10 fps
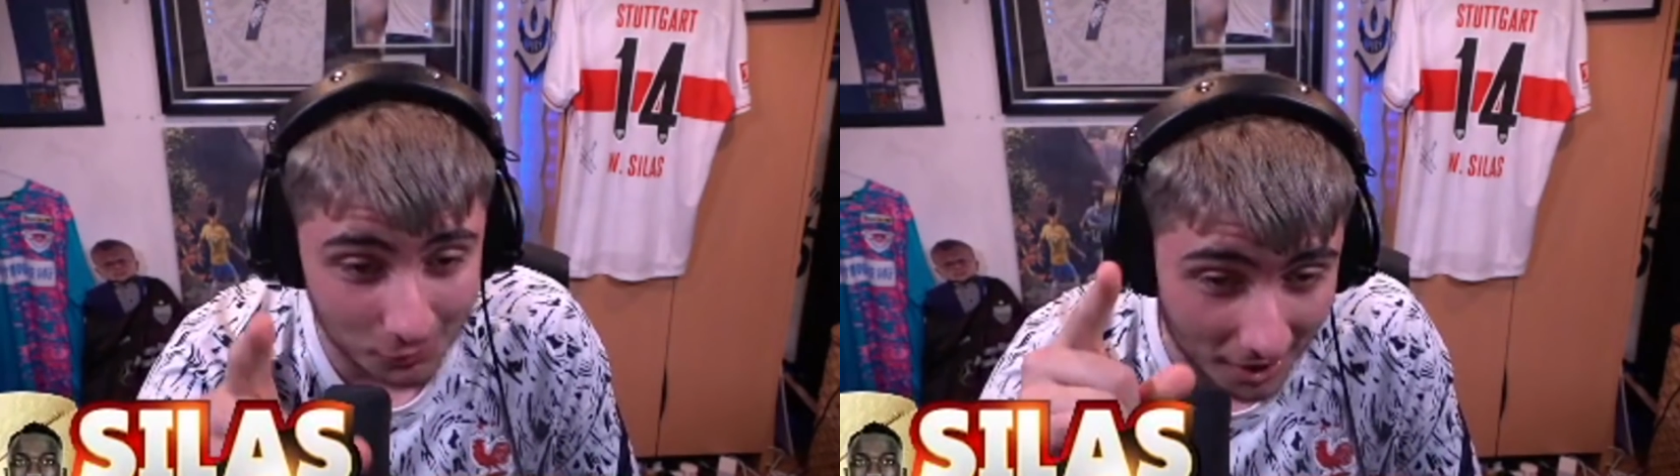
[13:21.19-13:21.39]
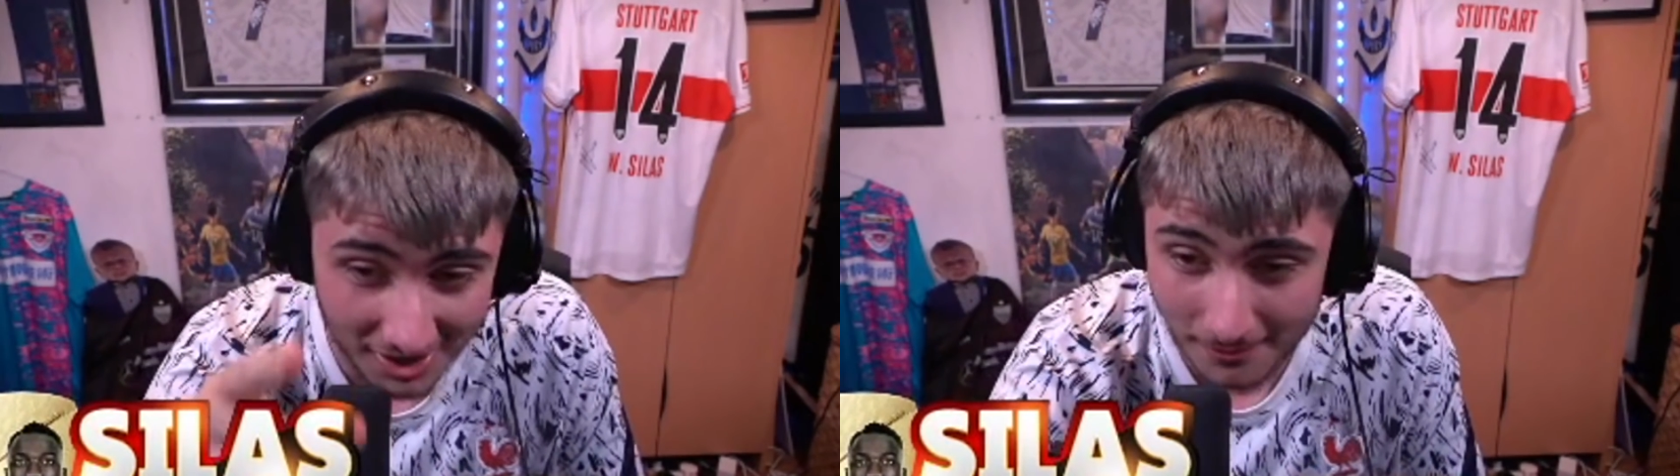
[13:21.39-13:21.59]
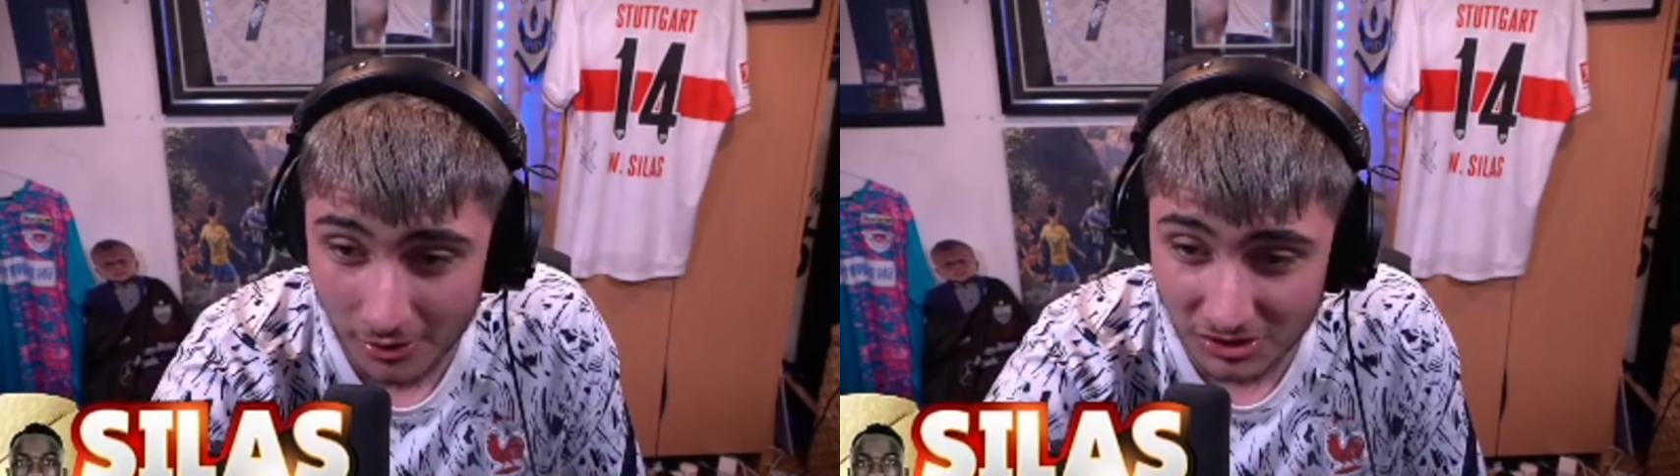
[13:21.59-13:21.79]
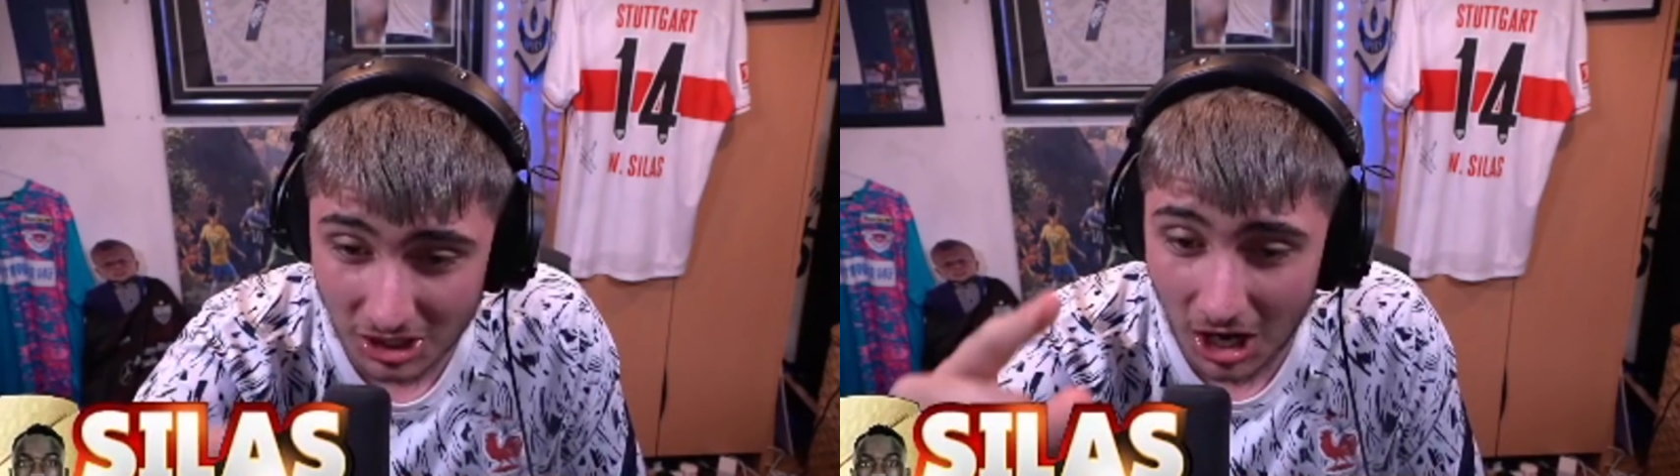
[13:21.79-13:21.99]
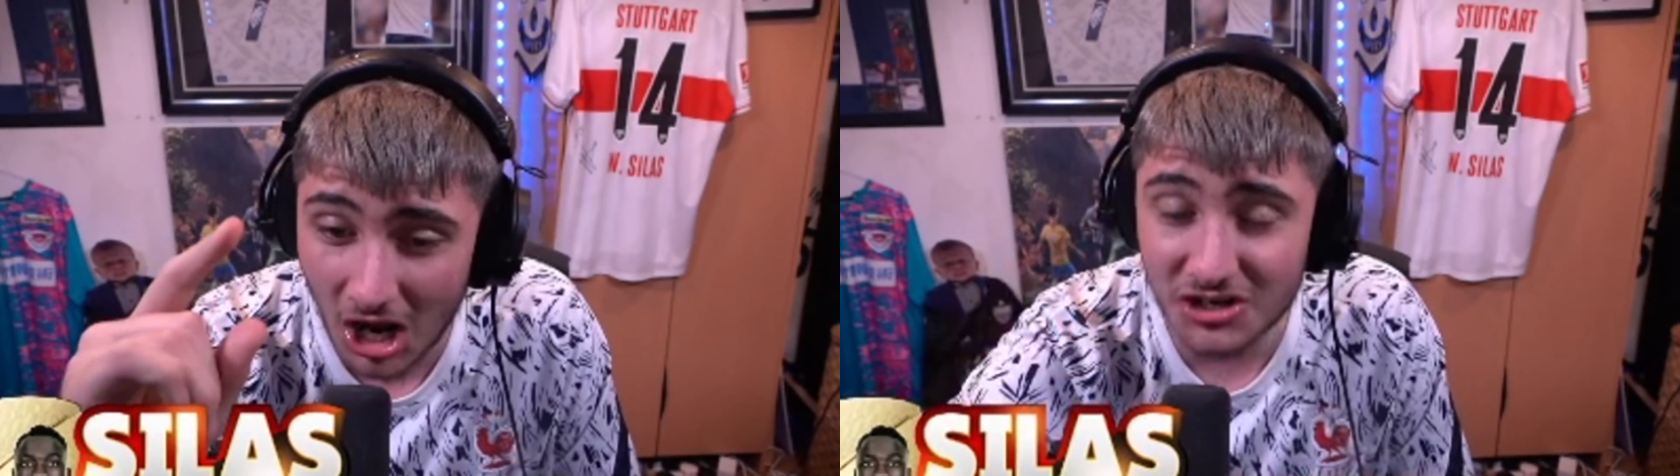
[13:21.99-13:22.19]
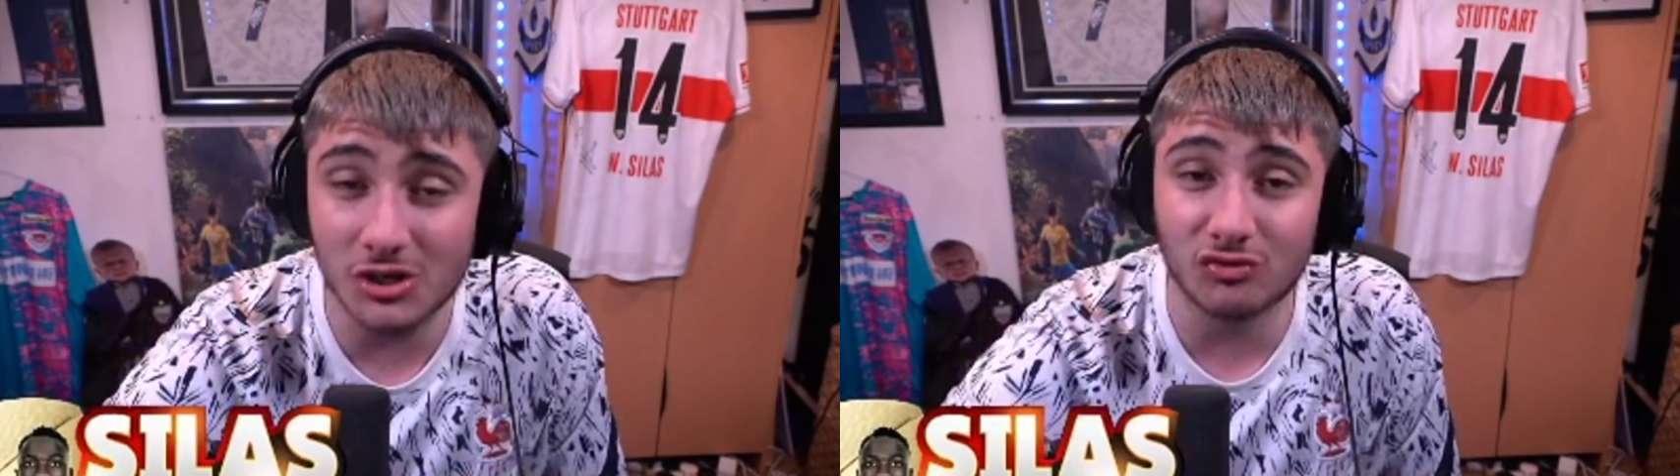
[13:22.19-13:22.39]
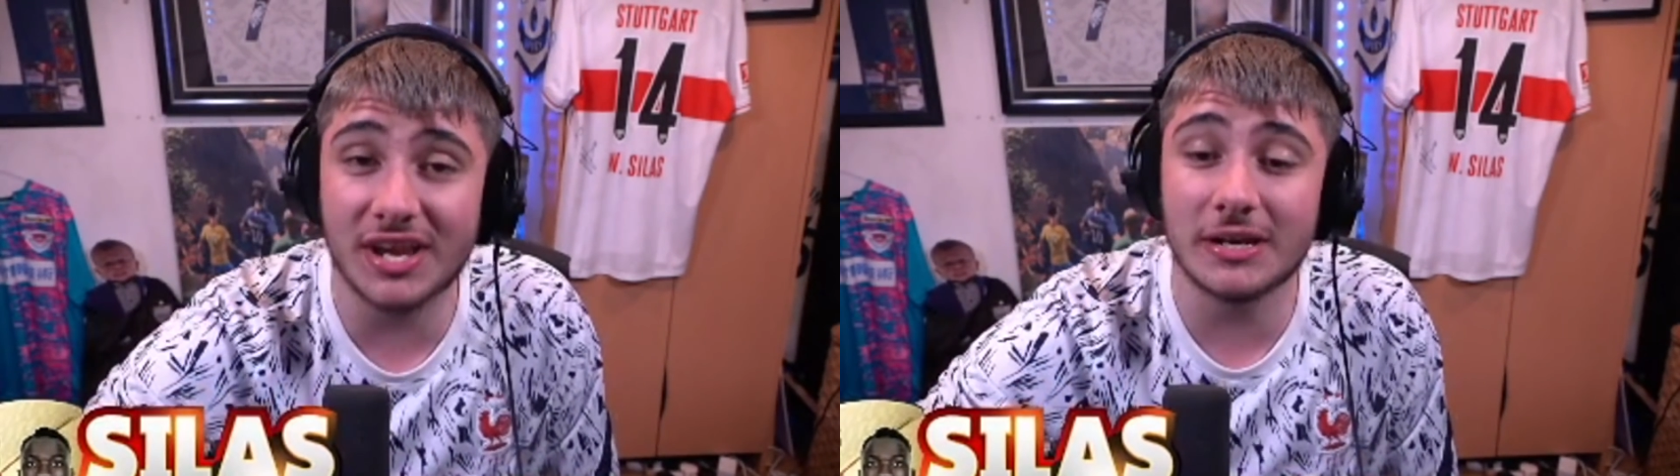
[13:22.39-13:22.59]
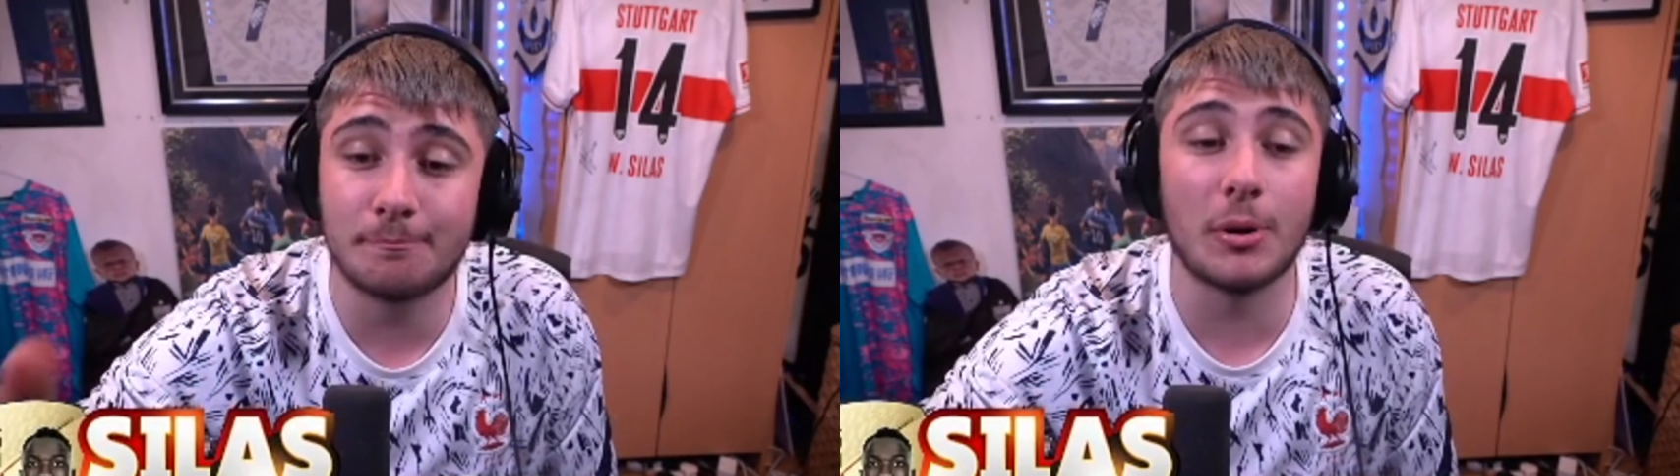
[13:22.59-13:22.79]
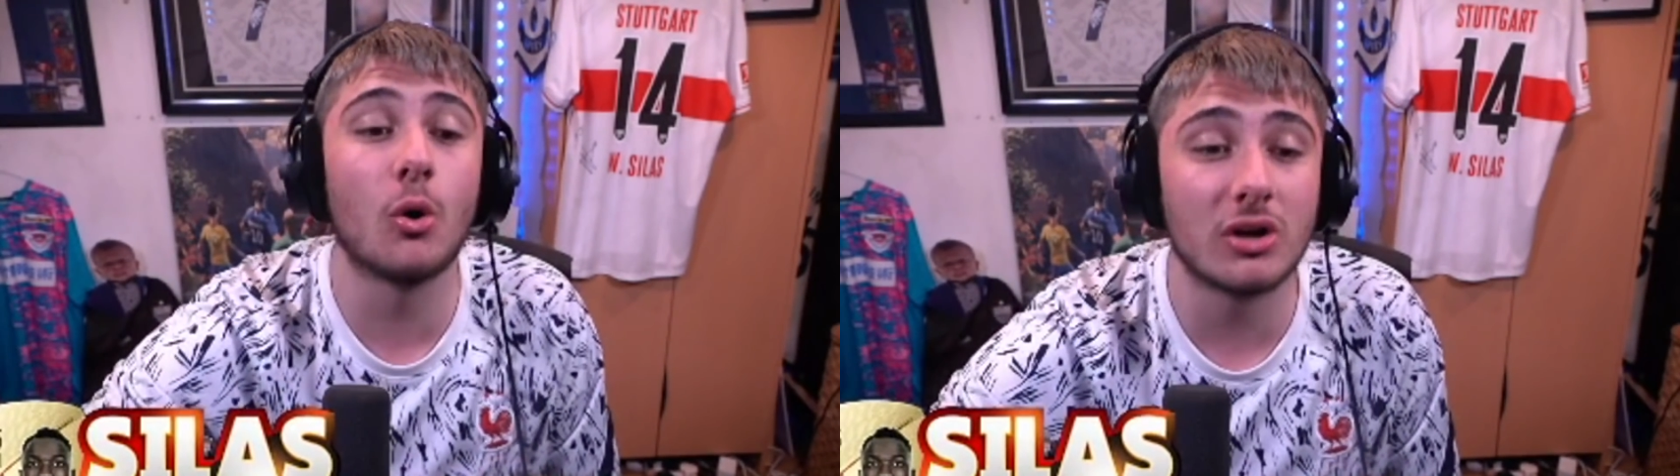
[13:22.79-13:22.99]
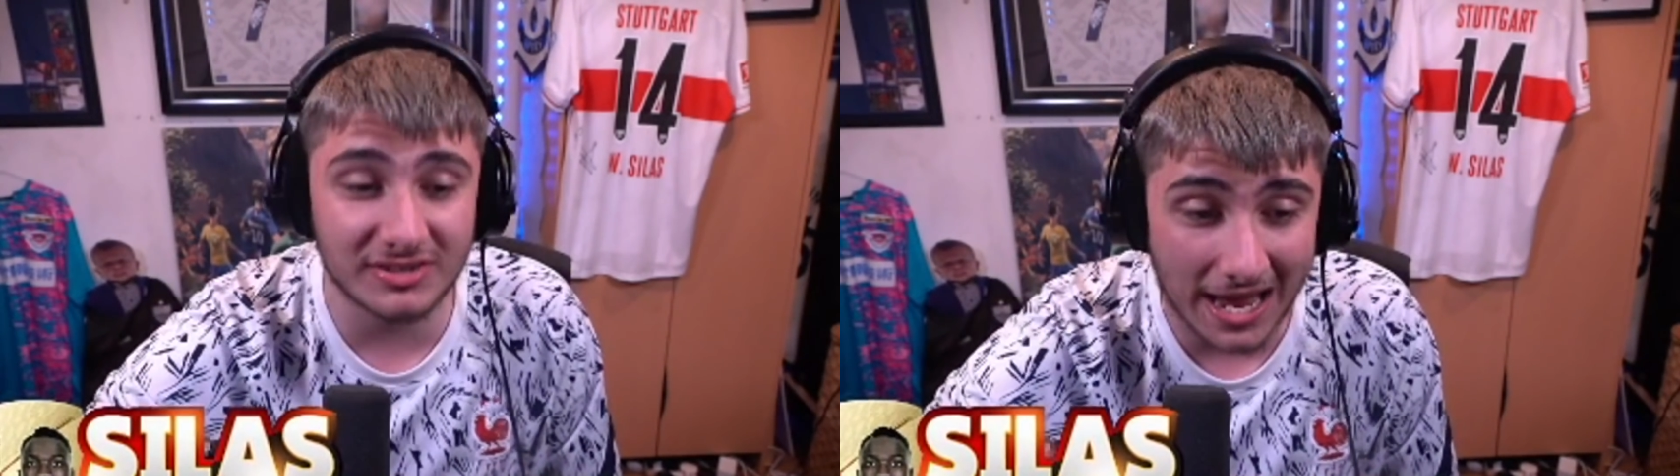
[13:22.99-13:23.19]
one of the most underrated
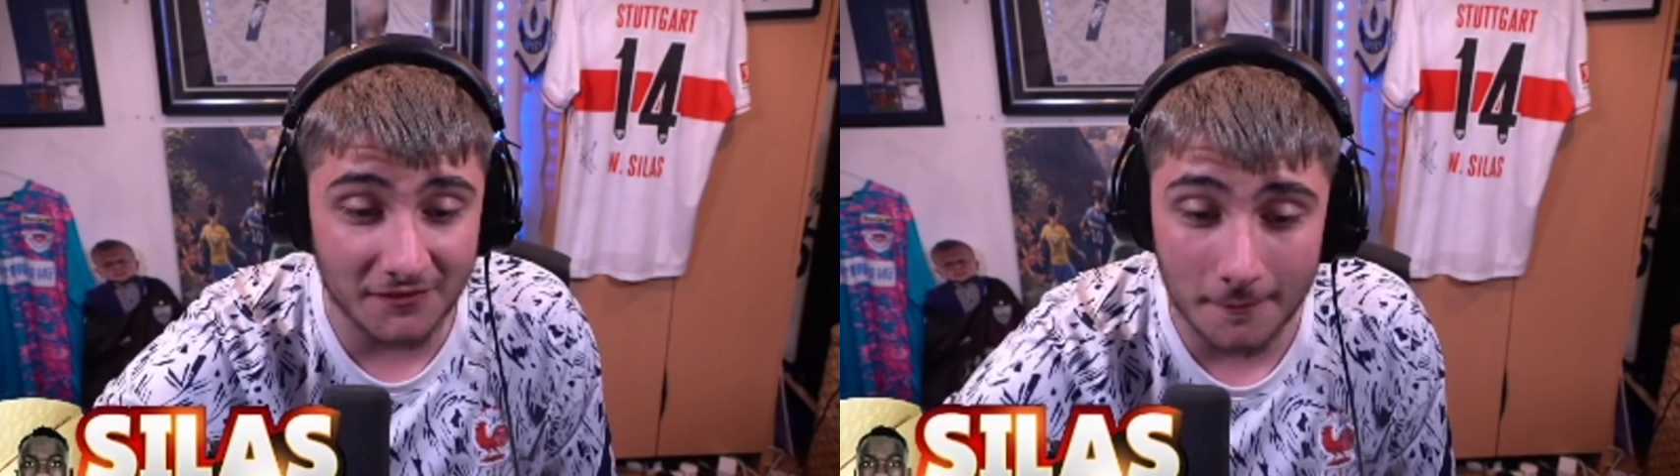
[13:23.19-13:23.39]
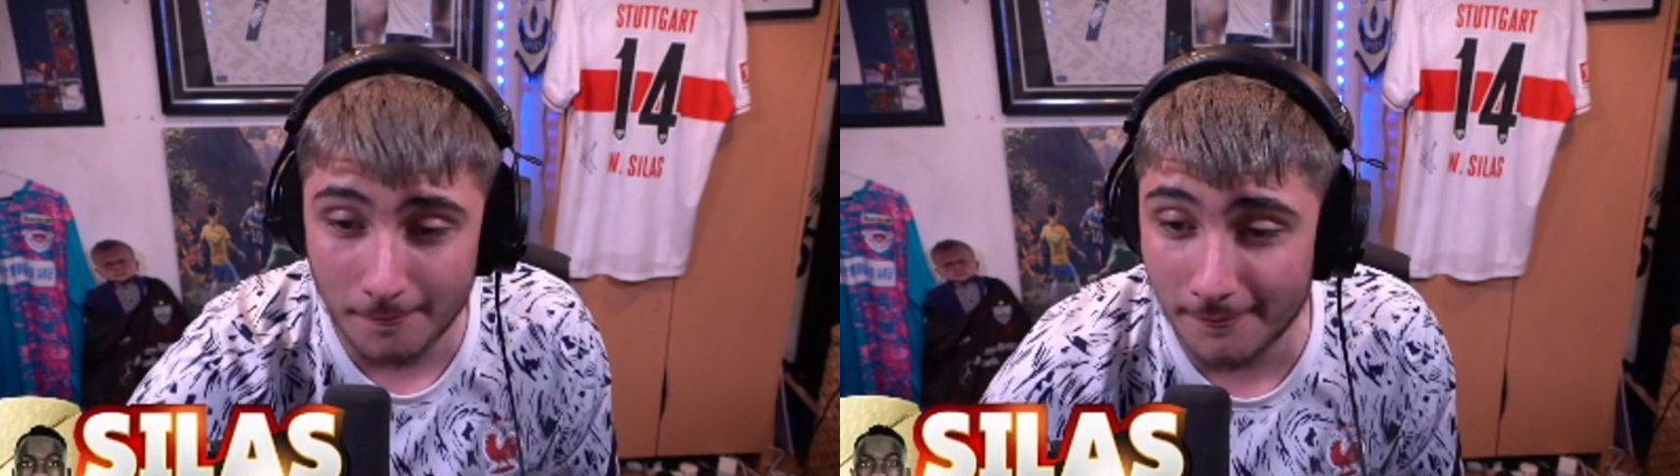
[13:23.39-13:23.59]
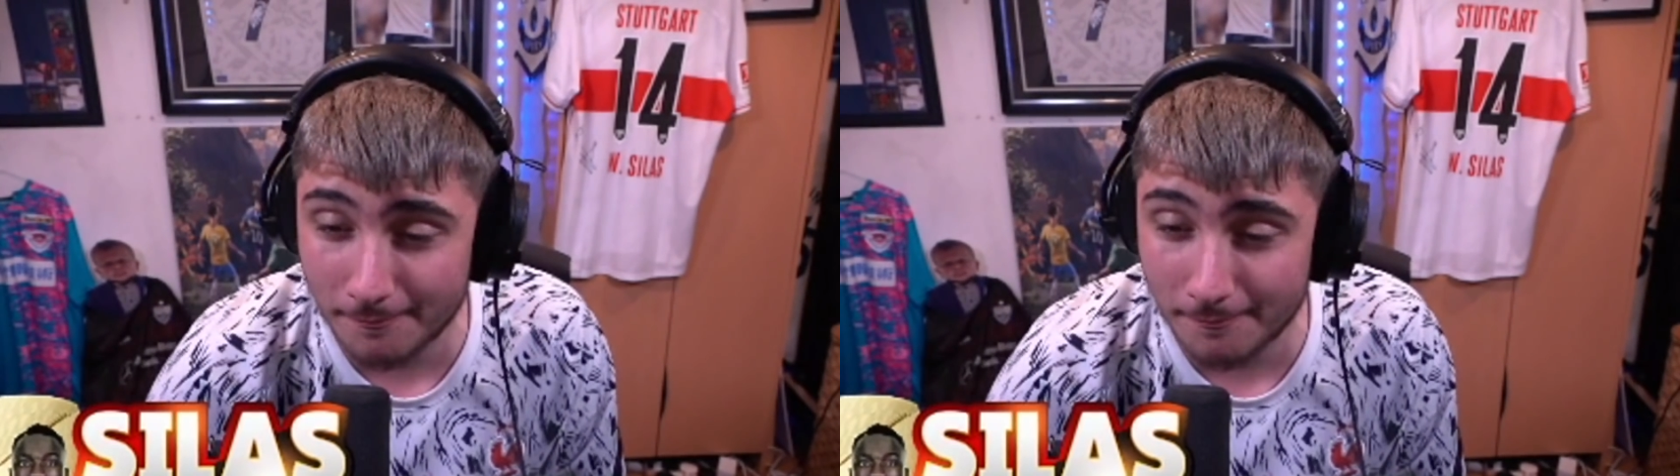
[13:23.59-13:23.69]
ballers ever.